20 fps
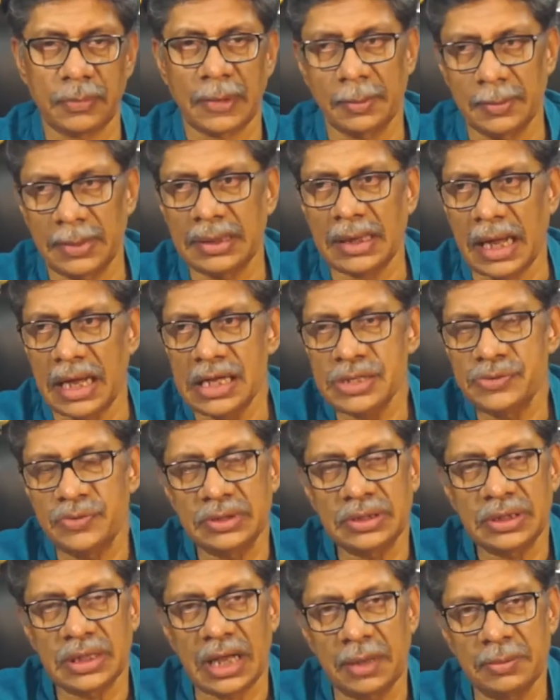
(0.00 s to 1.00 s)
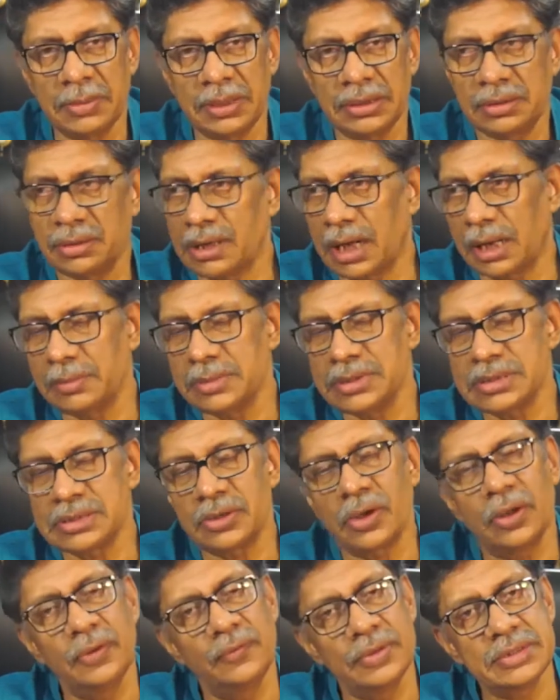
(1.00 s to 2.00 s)
But as with climates
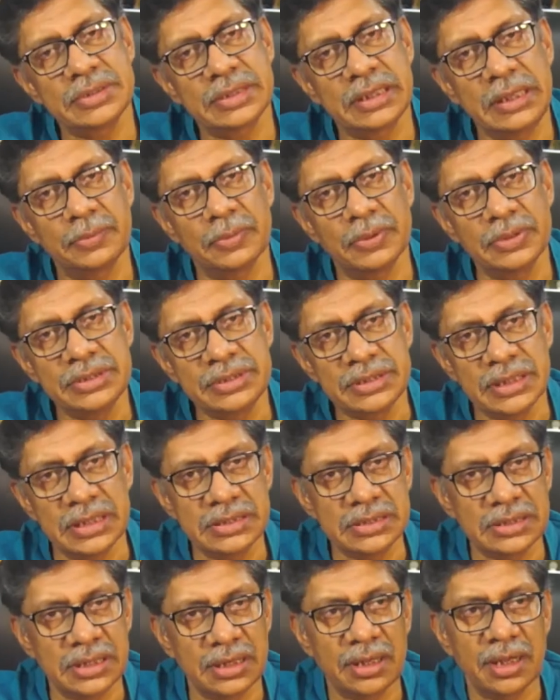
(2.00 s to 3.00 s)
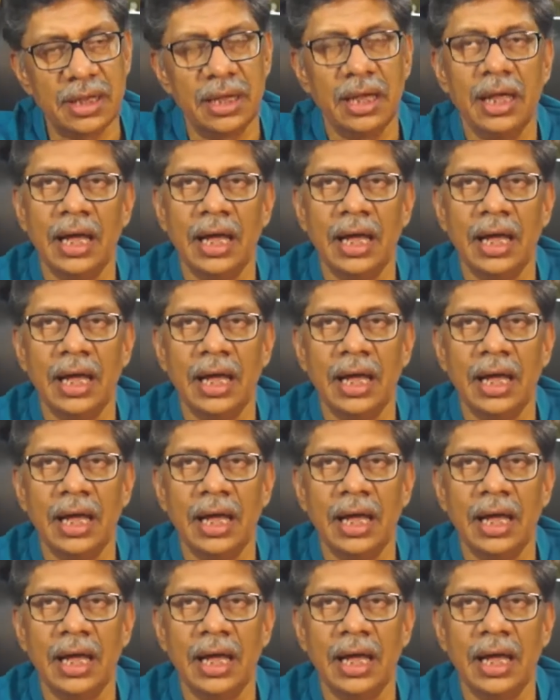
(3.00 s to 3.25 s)
always keep on changing.